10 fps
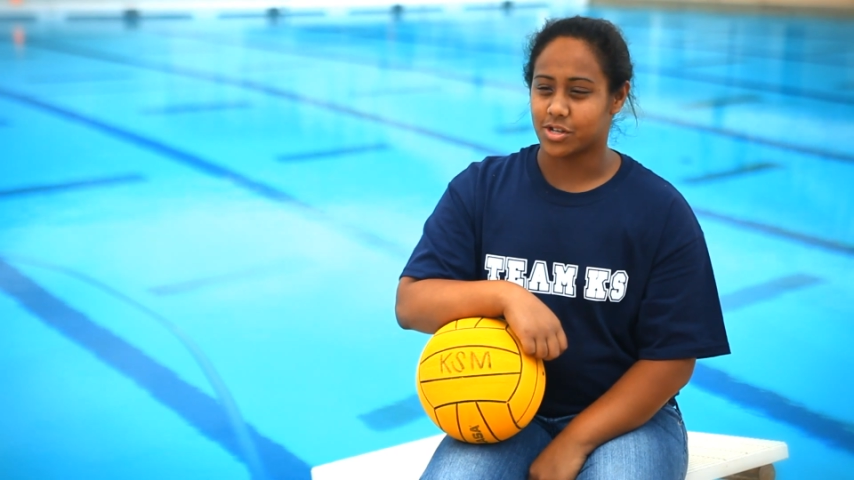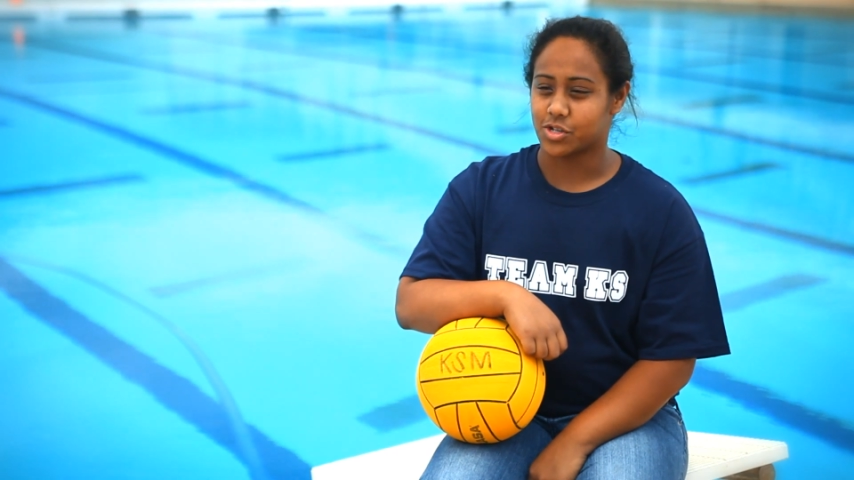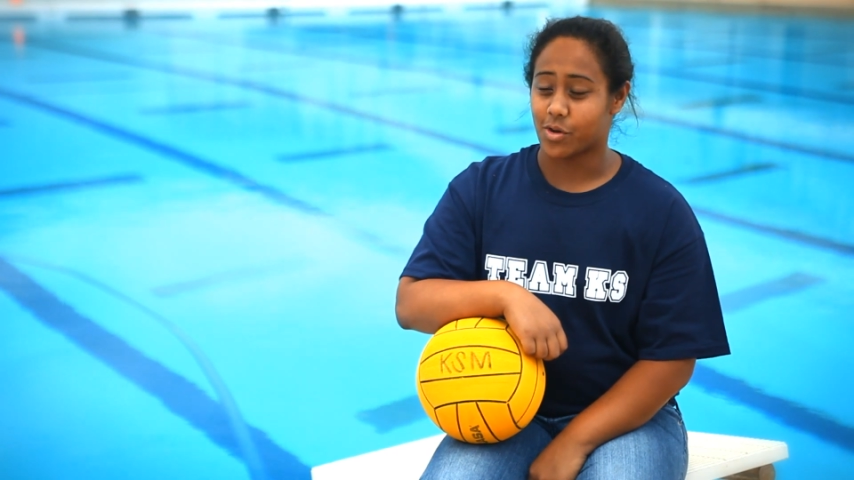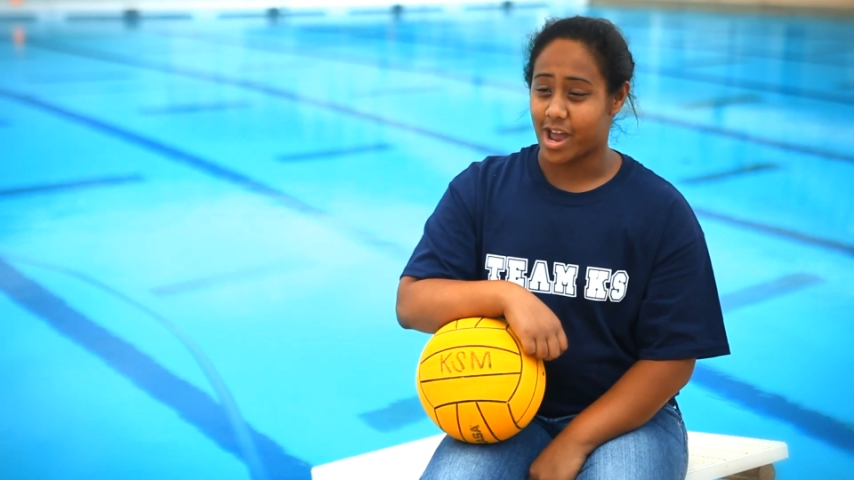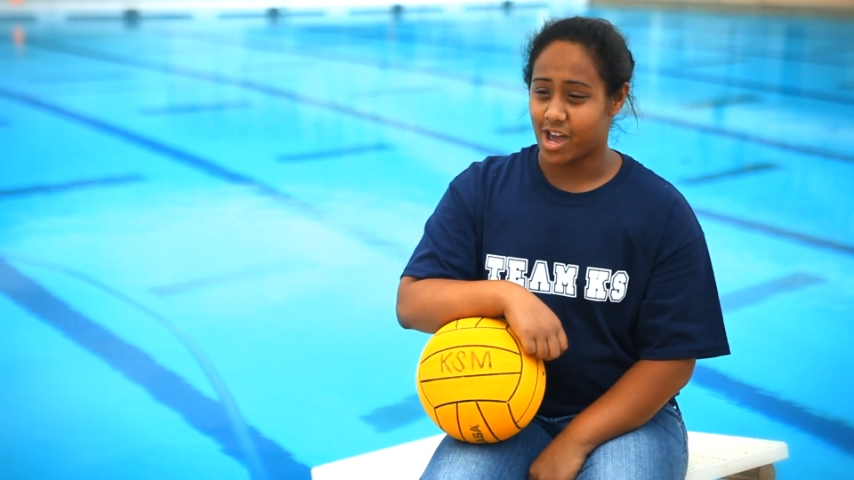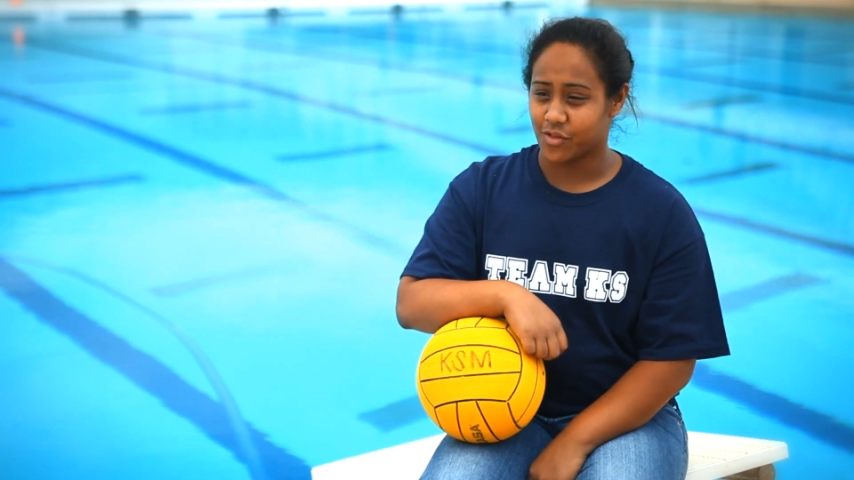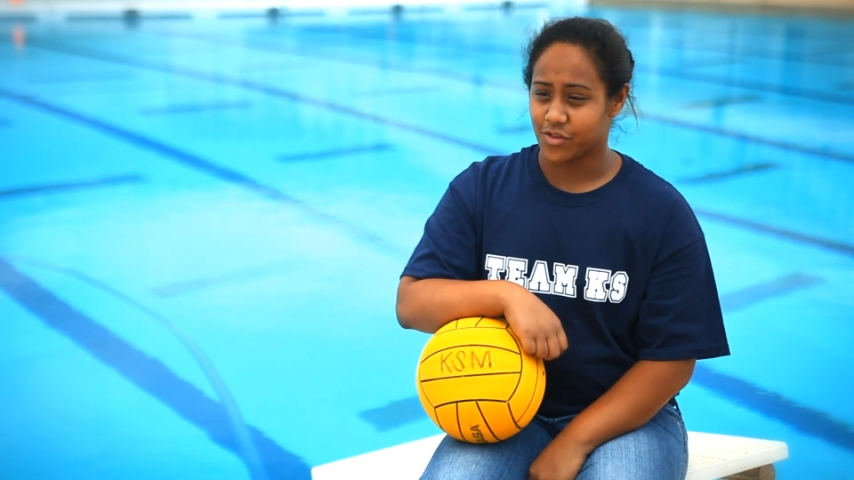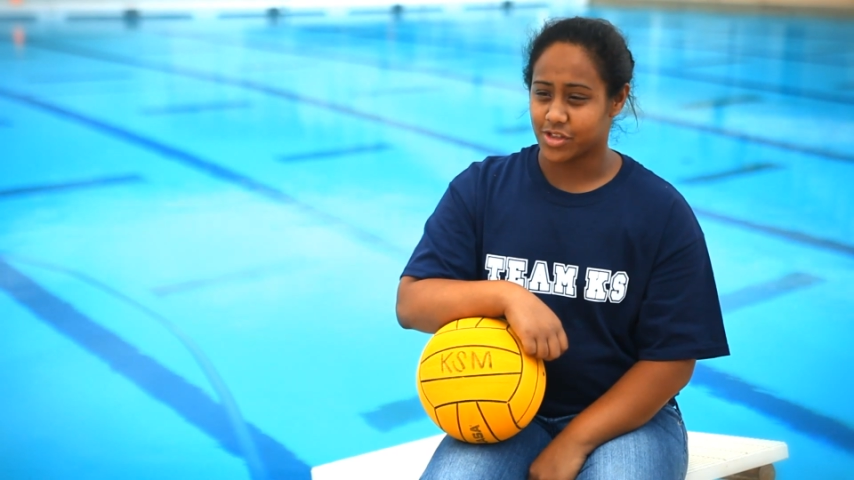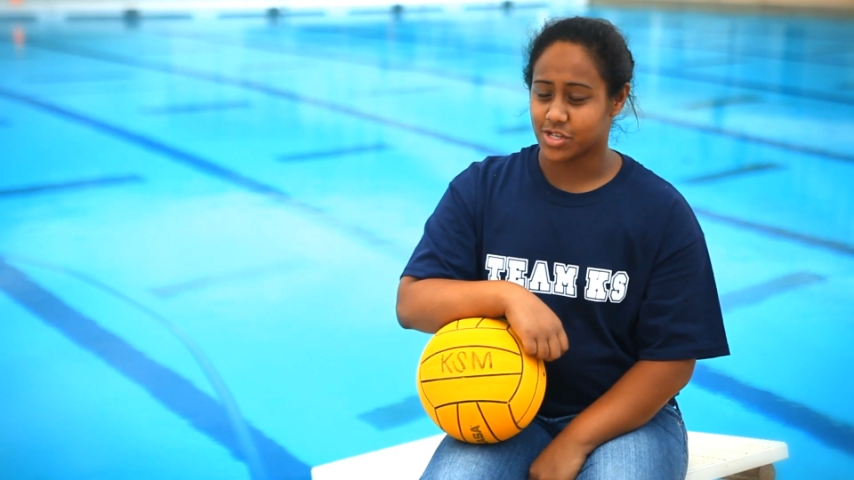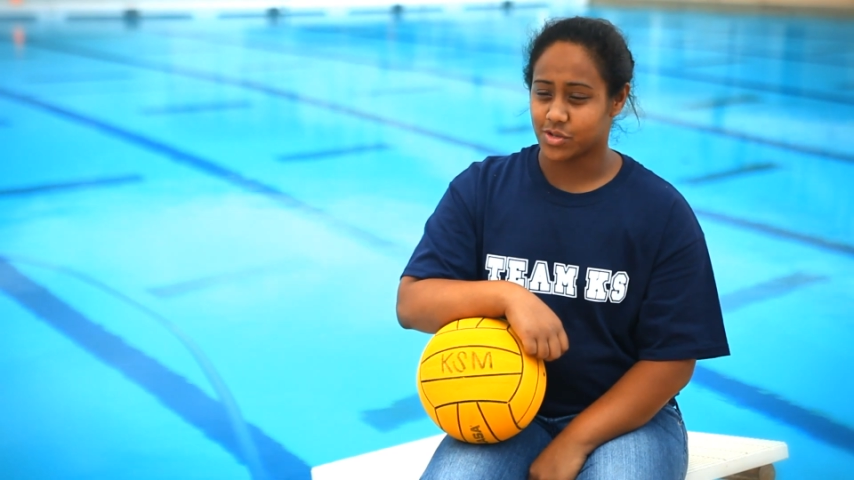to try
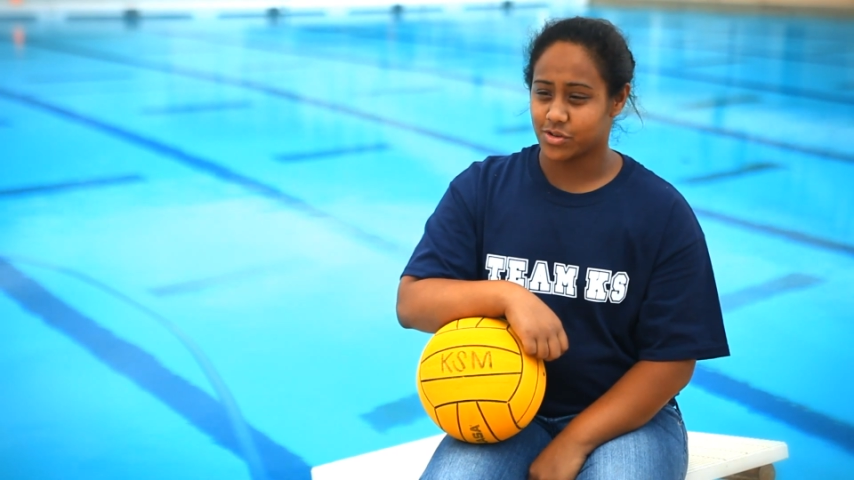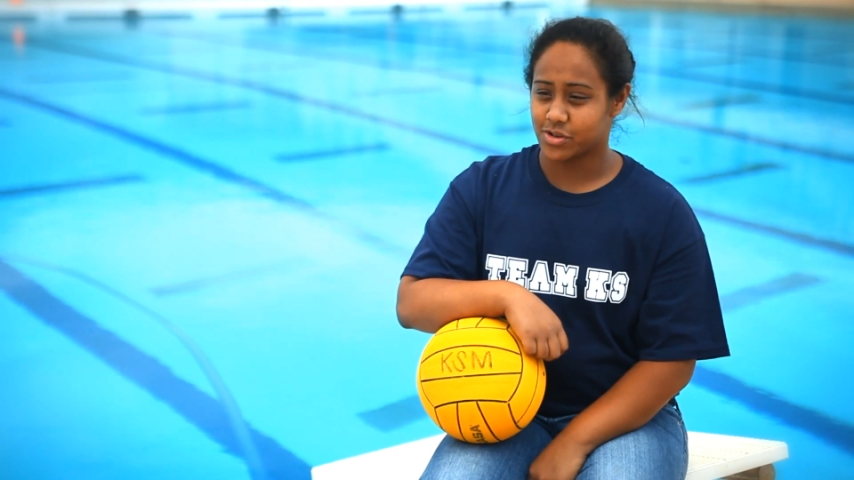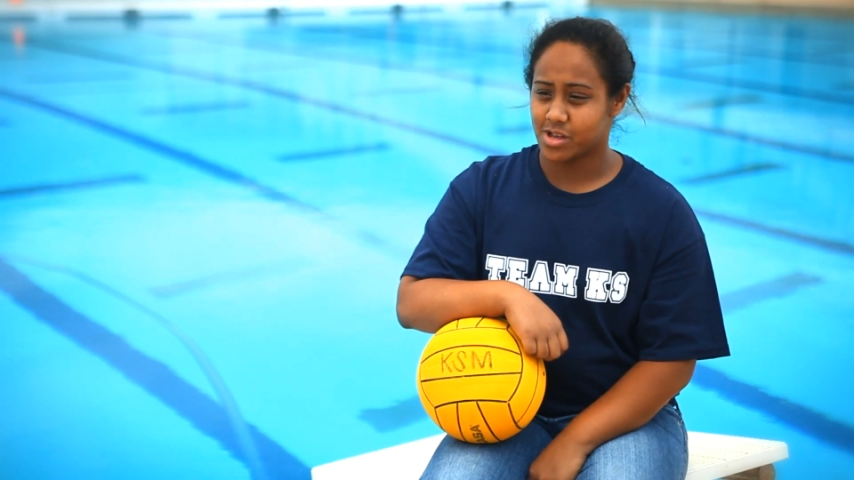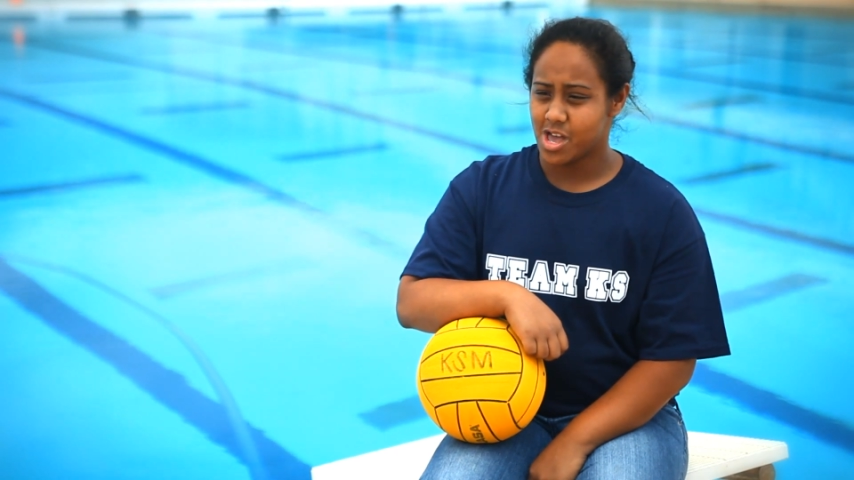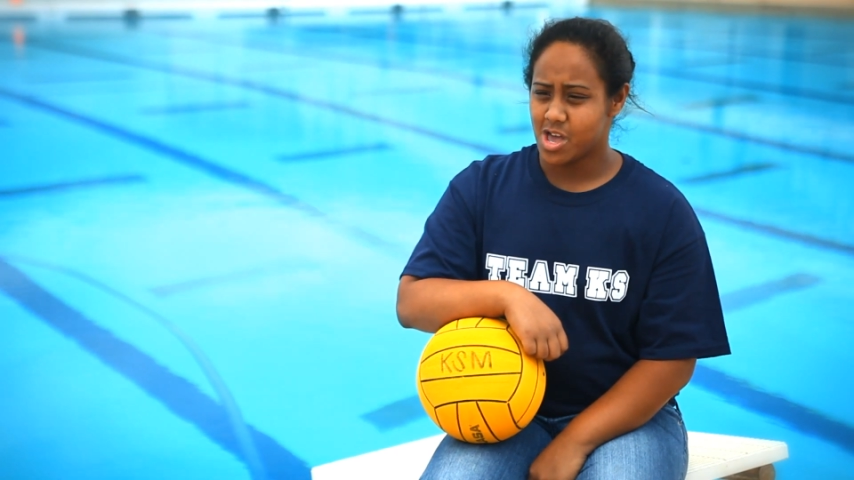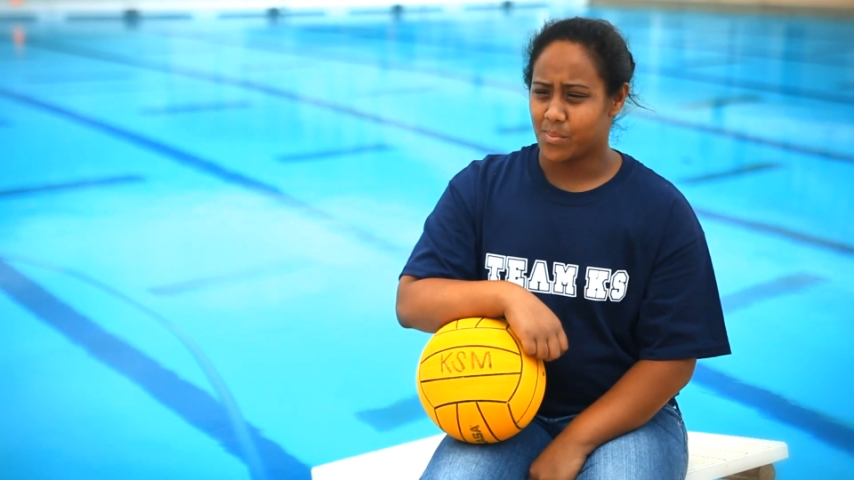out for the school,